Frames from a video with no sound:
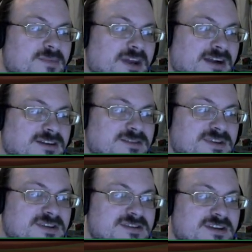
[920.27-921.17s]
things, but
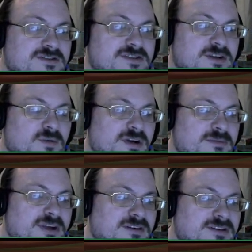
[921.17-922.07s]
this is an interesting one
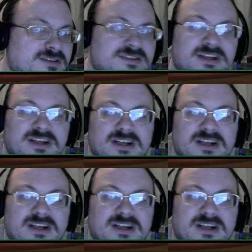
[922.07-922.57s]
because